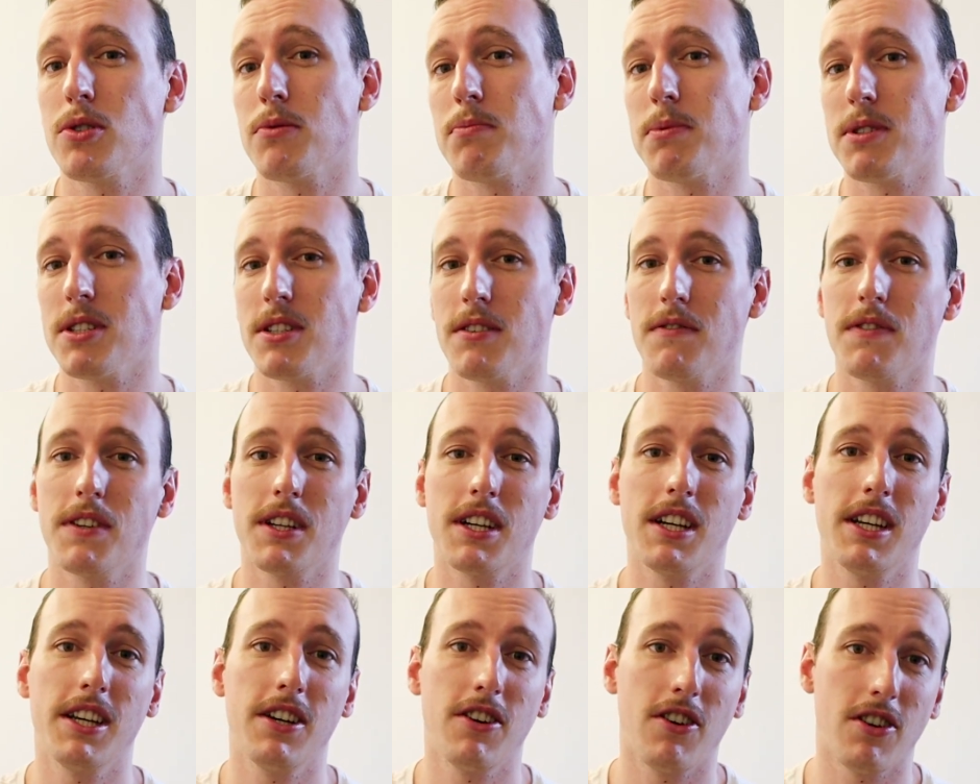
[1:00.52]

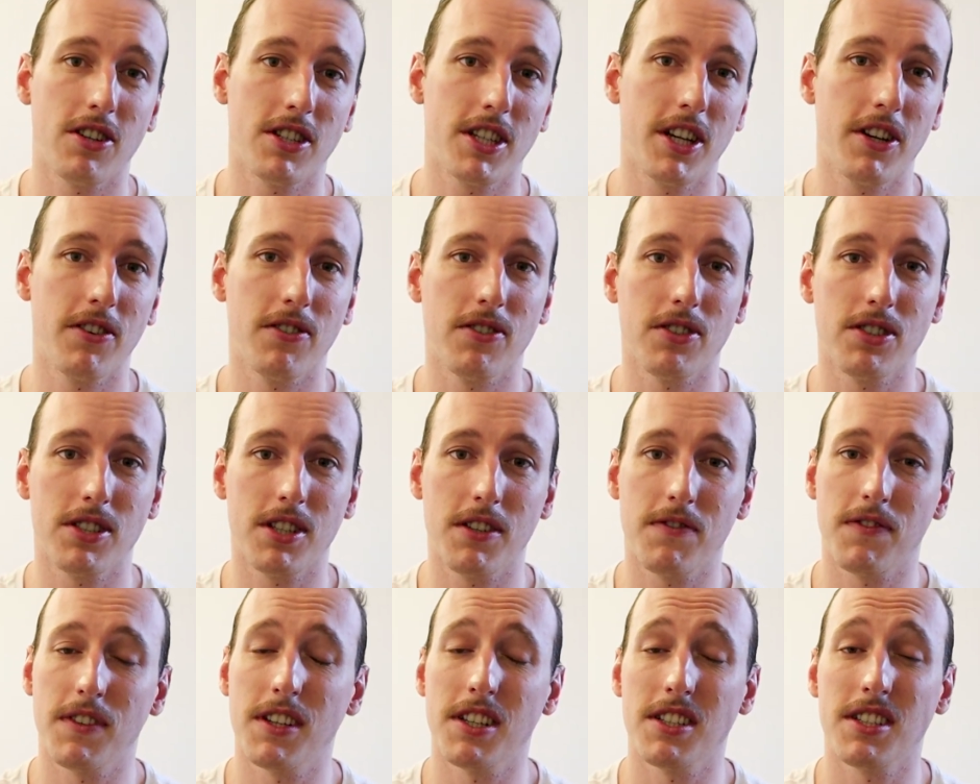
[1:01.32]
specifically arterial
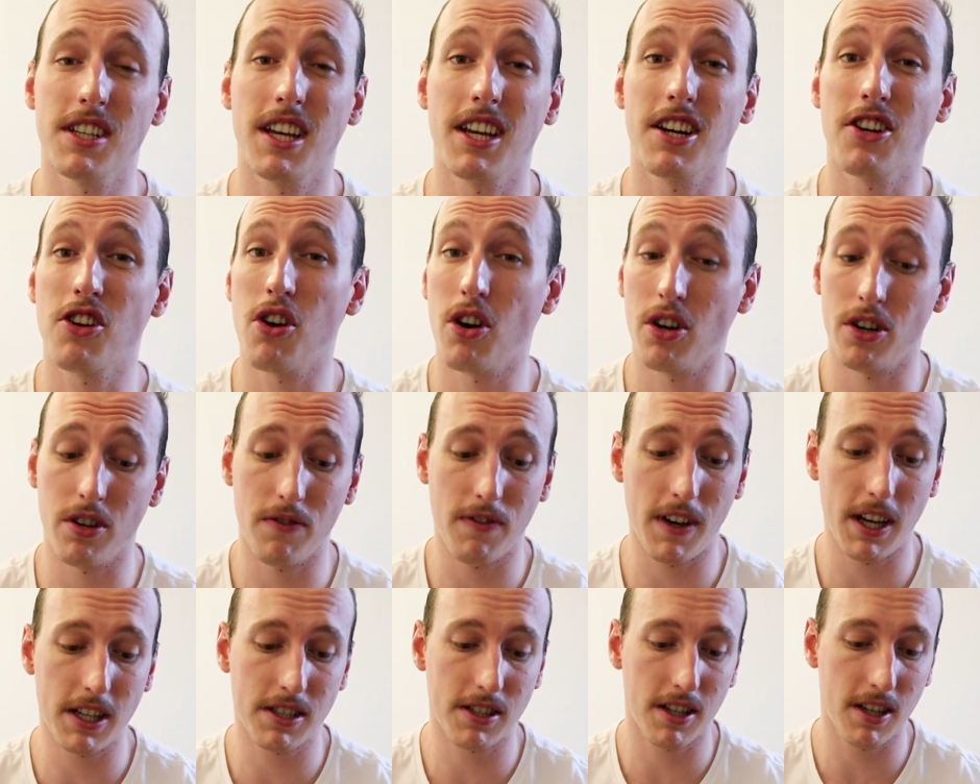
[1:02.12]
stiffness and
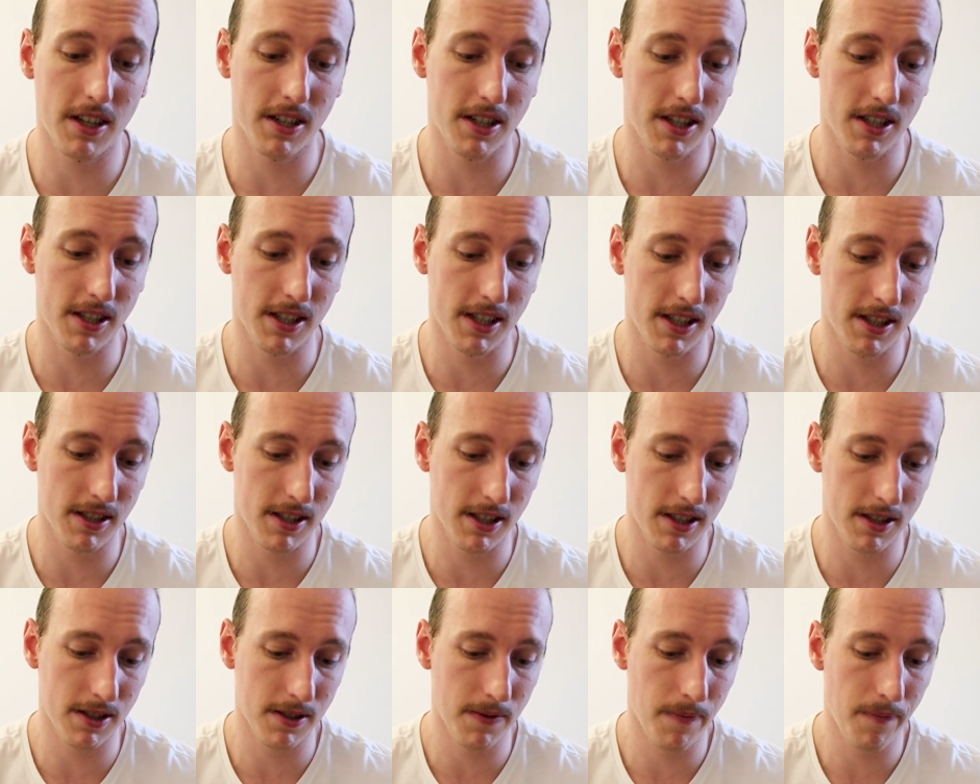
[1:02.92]
cardiovascular
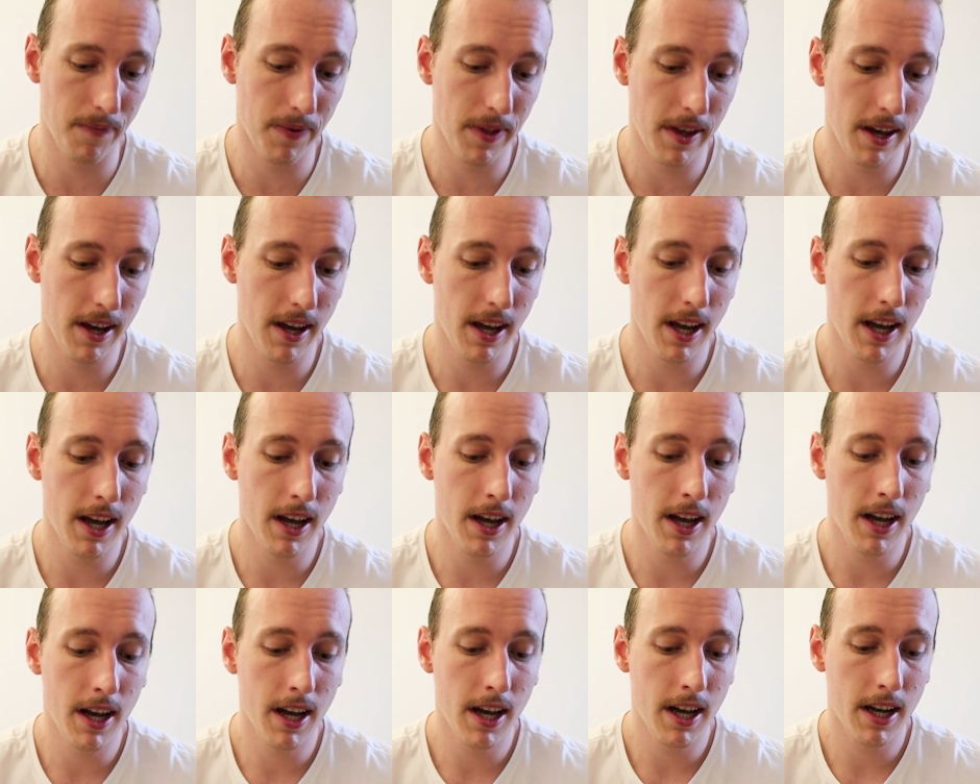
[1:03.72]
diseases.
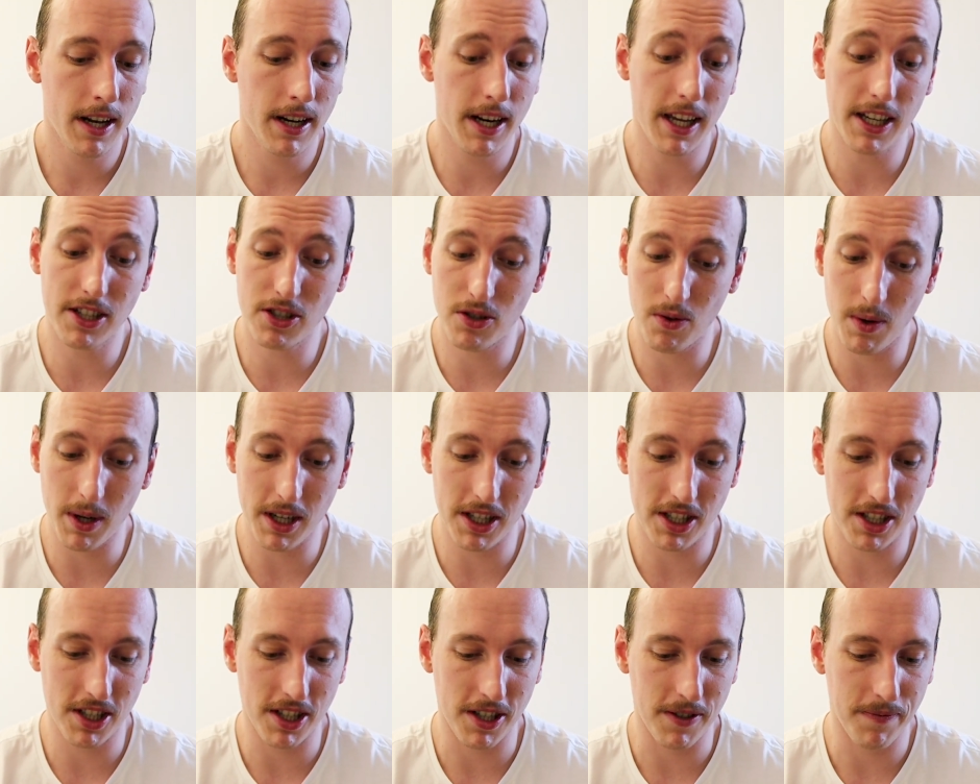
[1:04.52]
Next
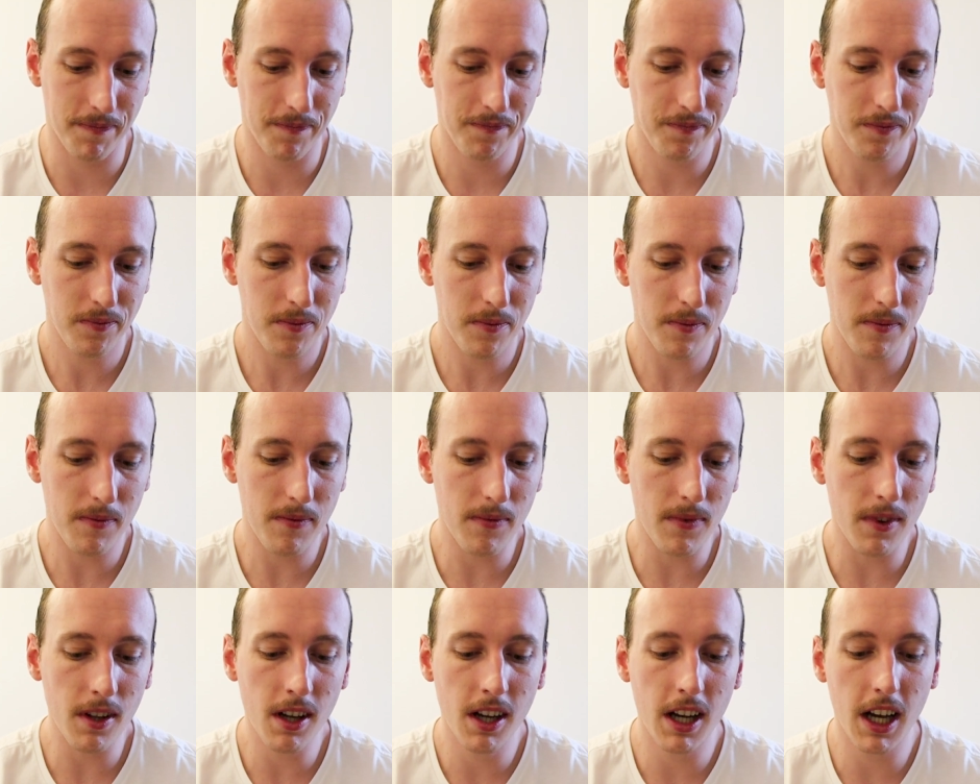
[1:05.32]
question.
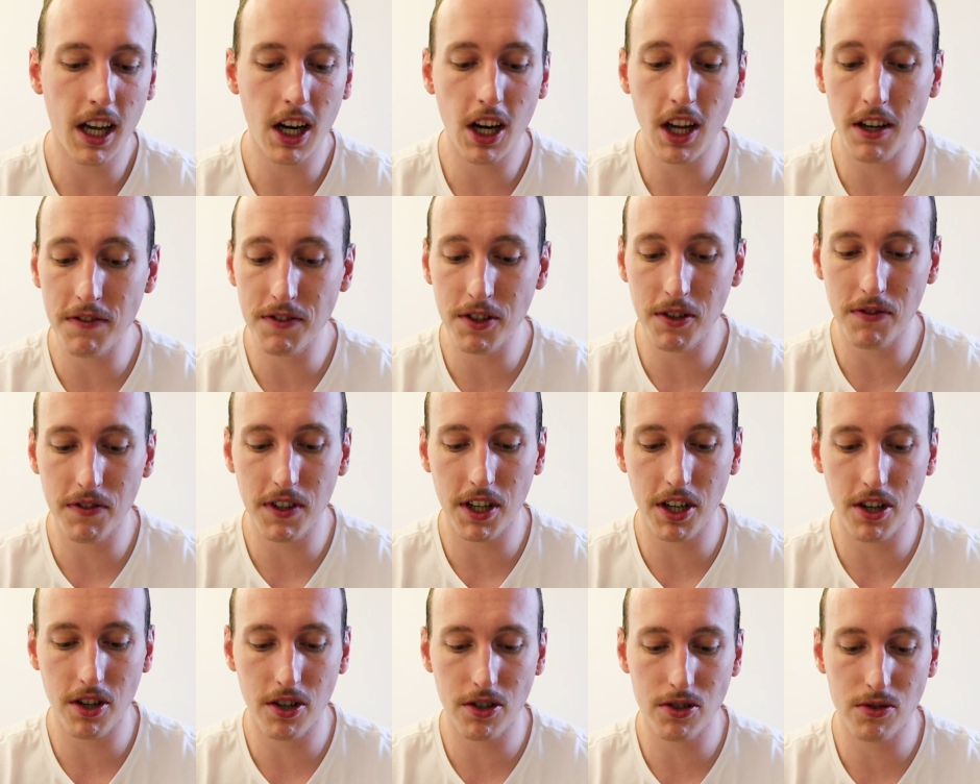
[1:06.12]
I love your
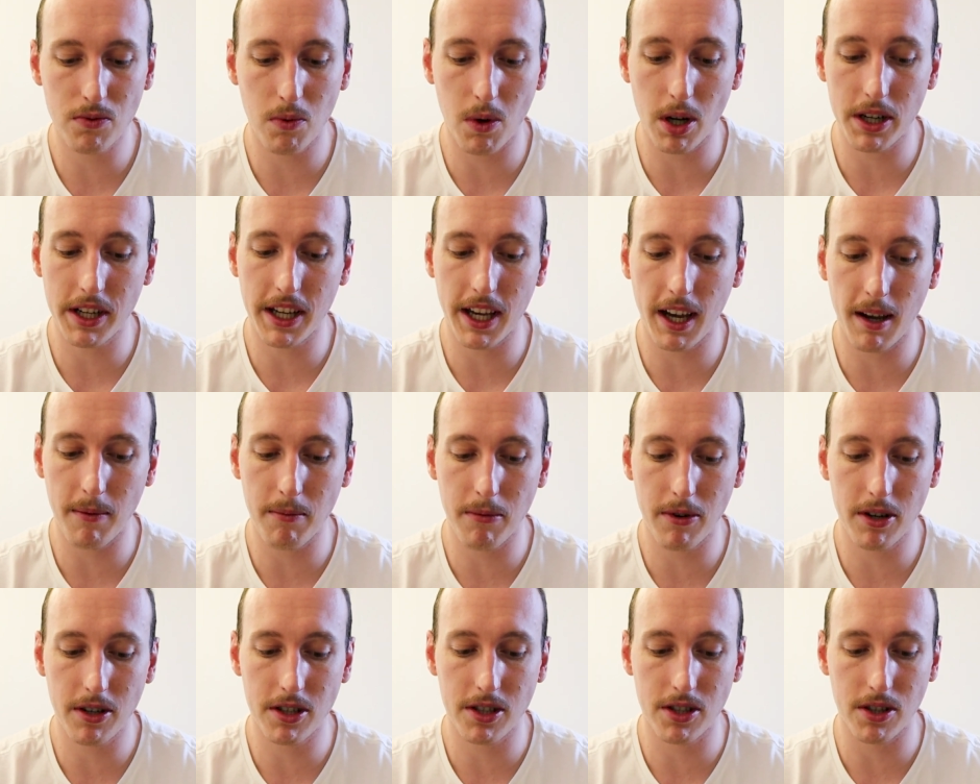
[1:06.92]
videos. What
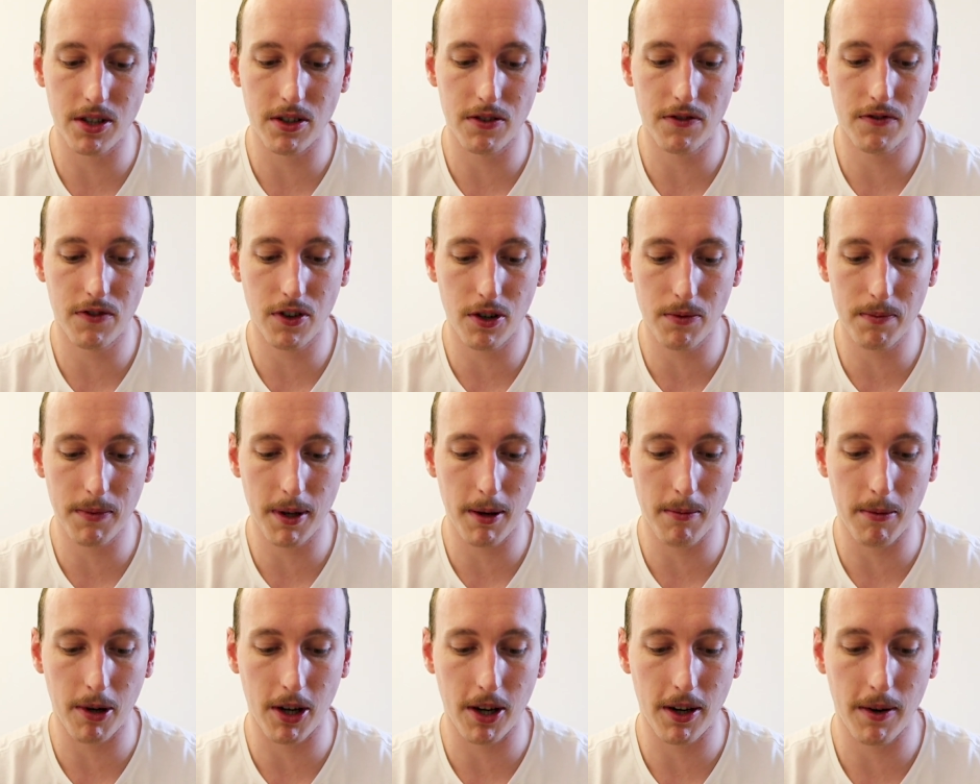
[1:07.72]
camera do you film
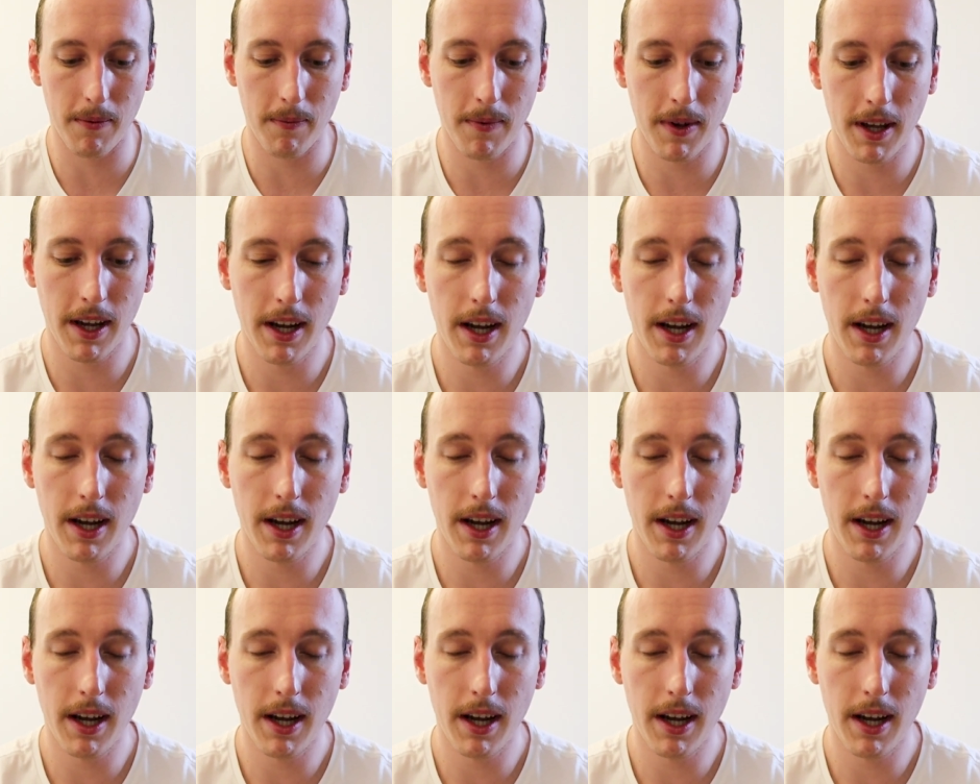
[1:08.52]
them on?